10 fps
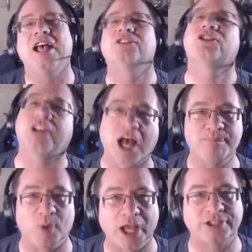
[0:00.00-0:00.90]

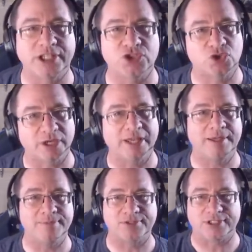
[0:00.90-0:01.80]
stop watching
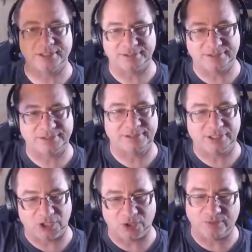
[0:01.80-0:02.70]
streams and
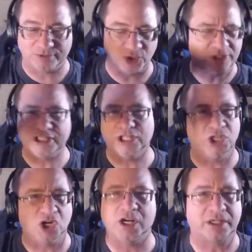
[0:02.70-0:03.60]
you know you can
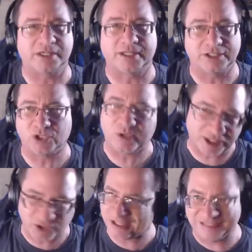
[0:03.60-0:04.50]
lurk it's okay
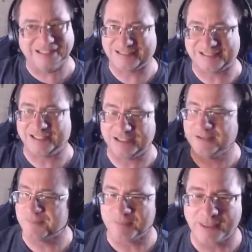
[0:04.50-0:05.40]
you can
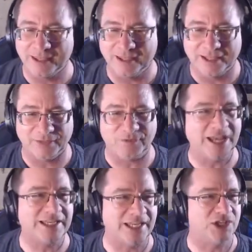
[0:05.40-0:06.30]
listen if
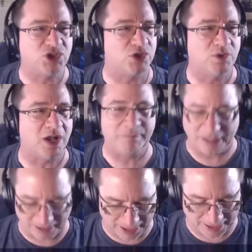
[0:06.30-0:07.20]
i need you i'll
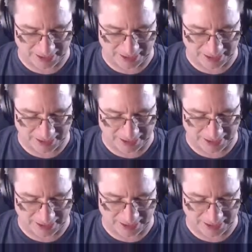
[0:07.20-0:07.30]
be like you